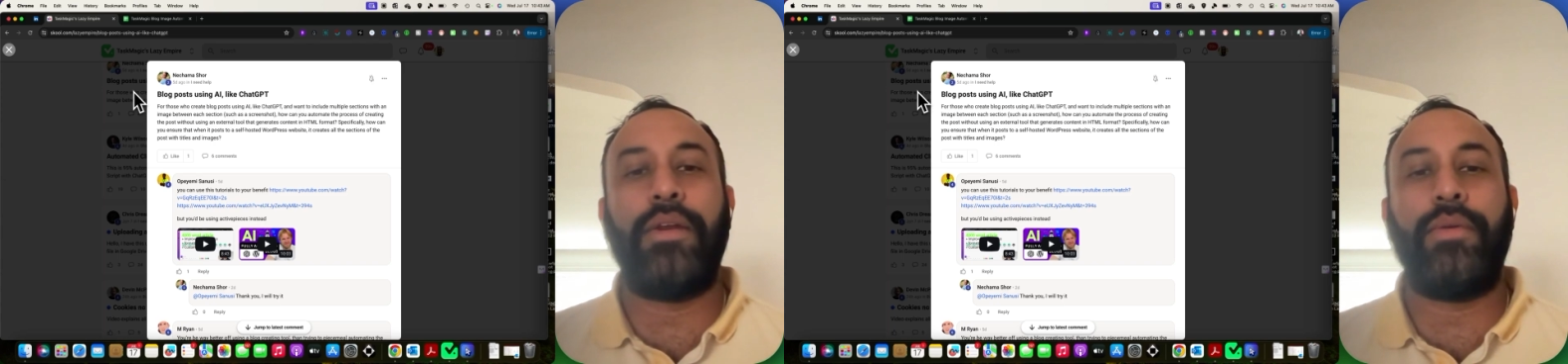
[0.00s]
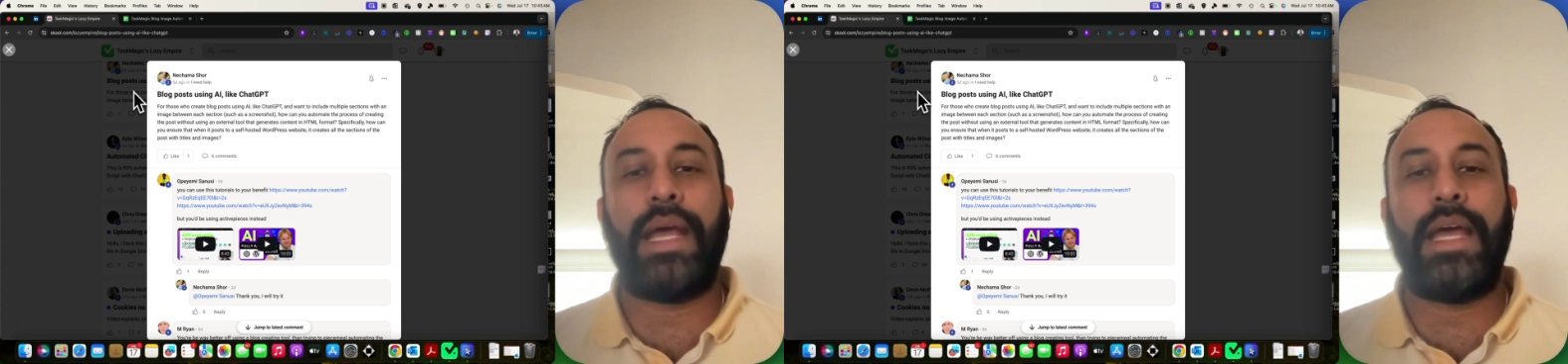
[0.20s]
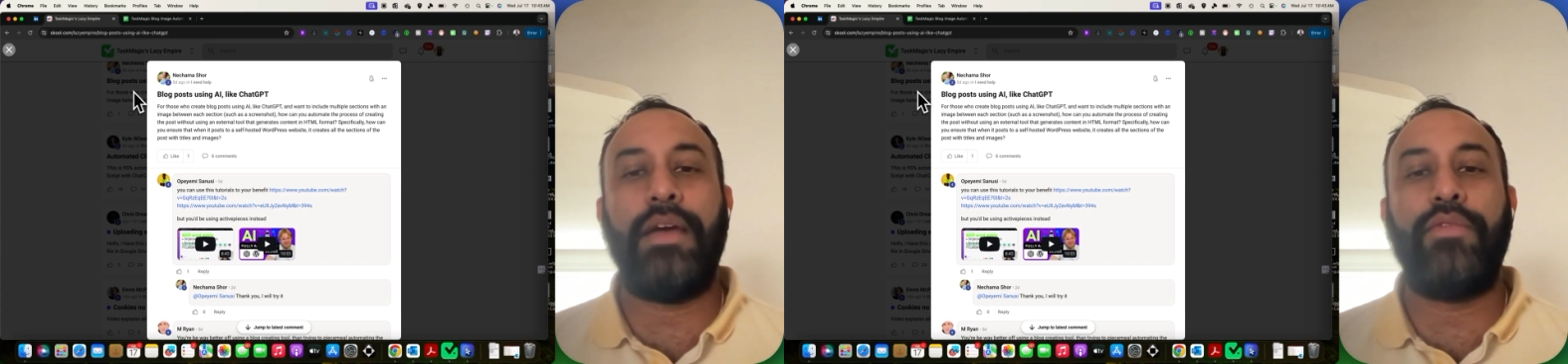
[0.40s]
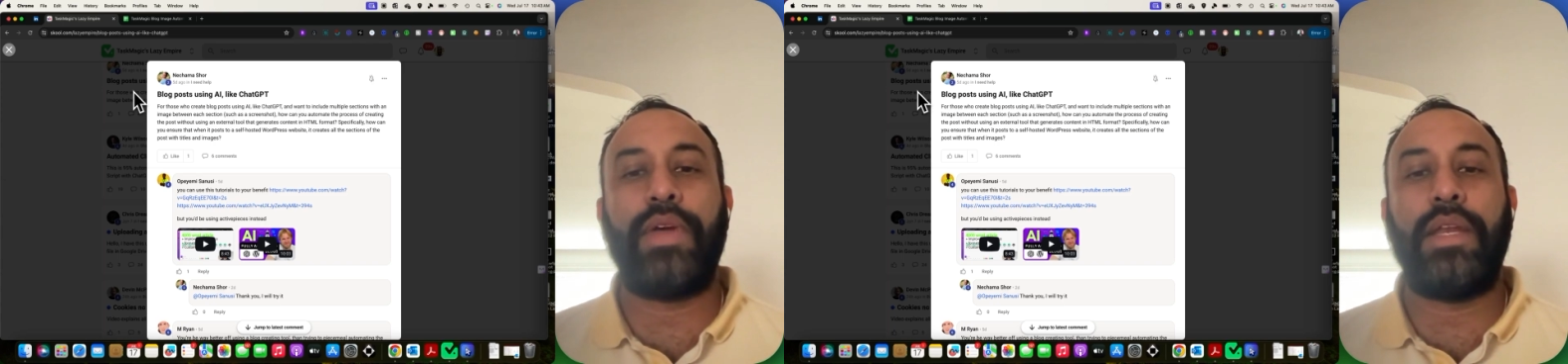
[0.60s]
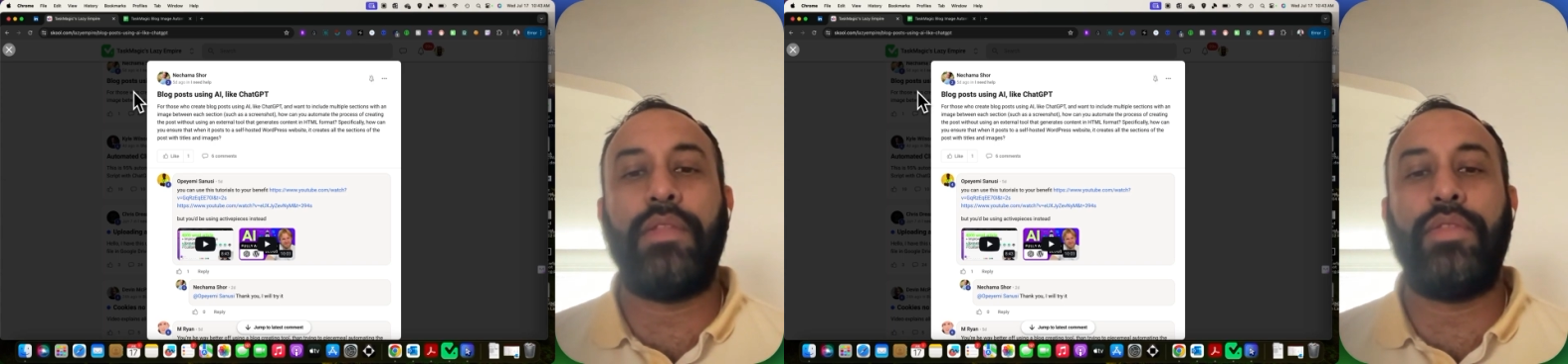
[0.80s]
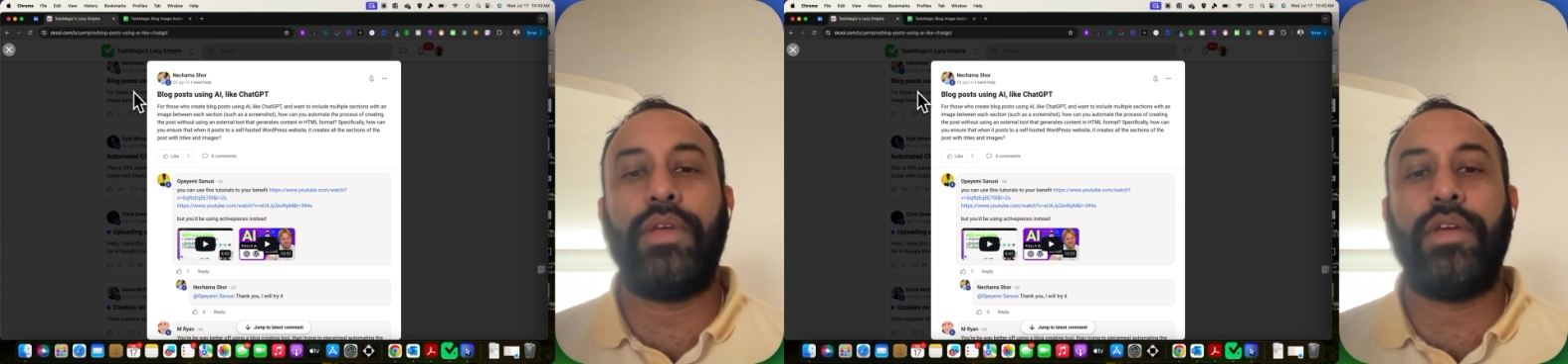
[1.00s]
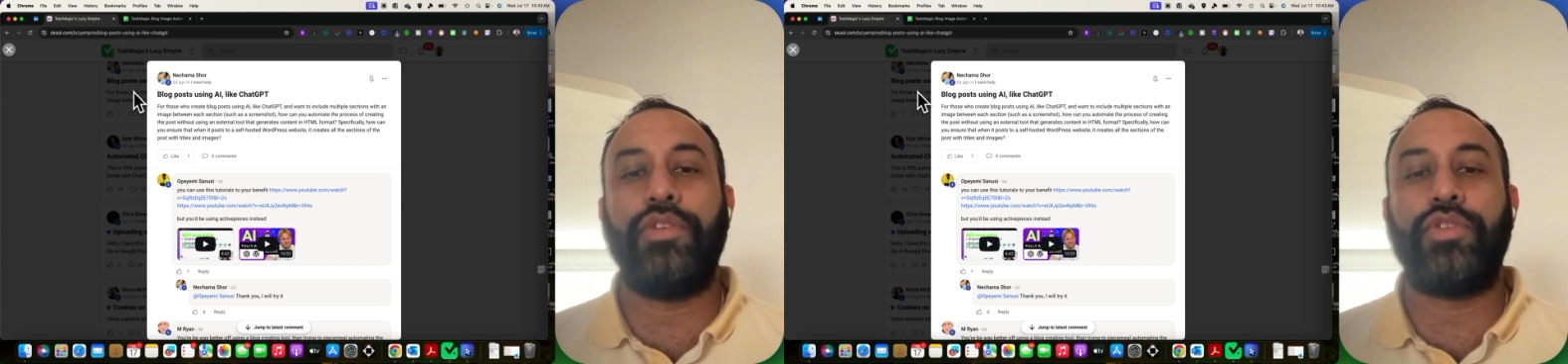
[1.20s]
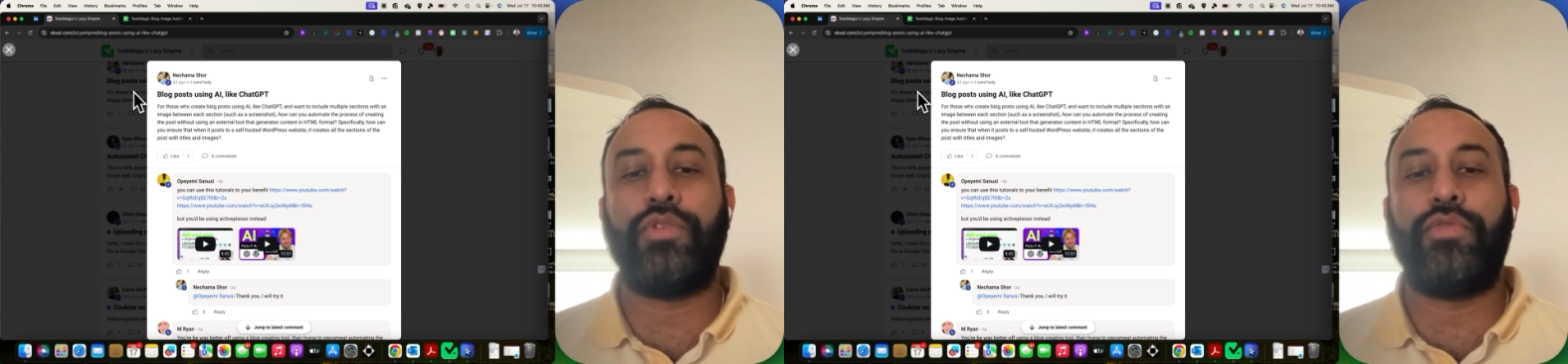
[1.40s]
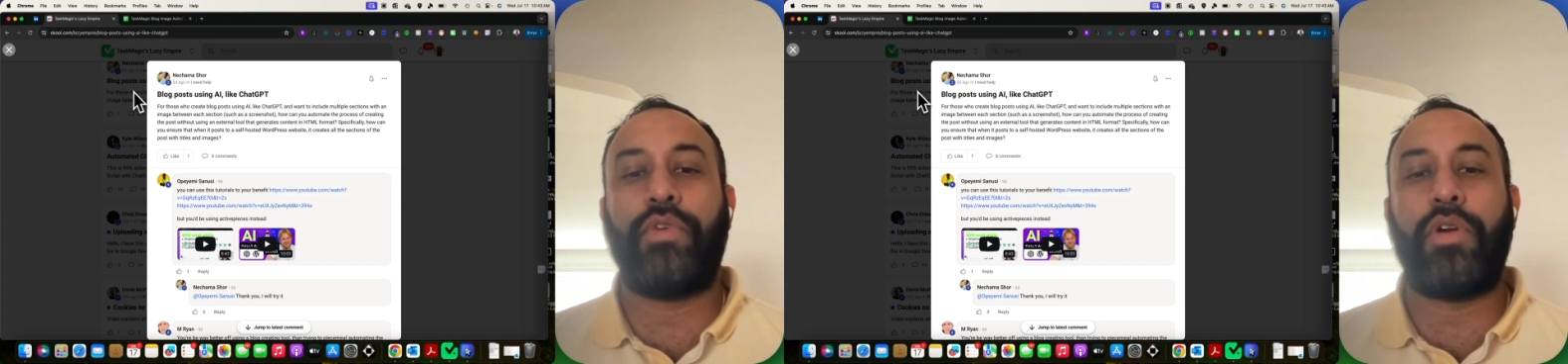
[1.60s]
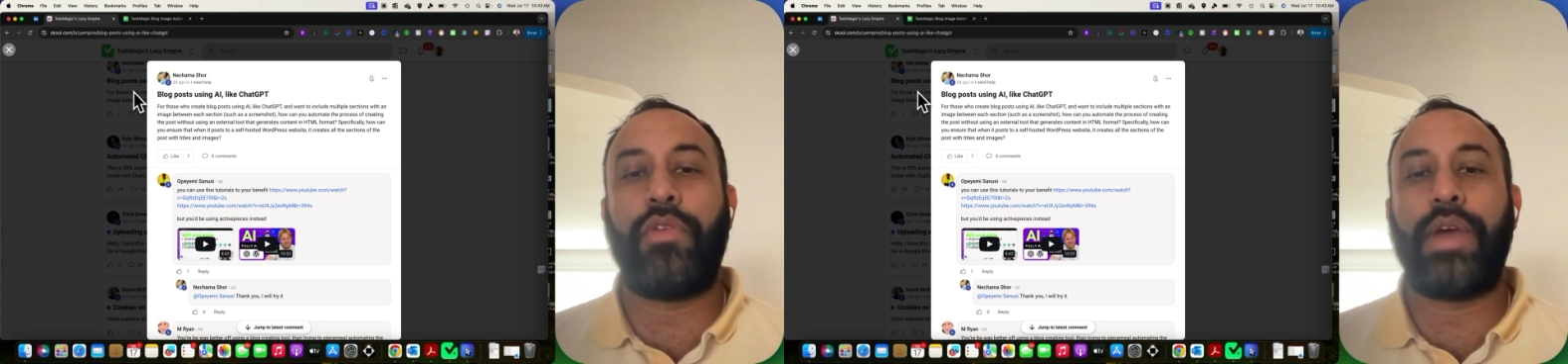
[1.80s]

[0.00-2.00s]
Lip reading: don't have anything so far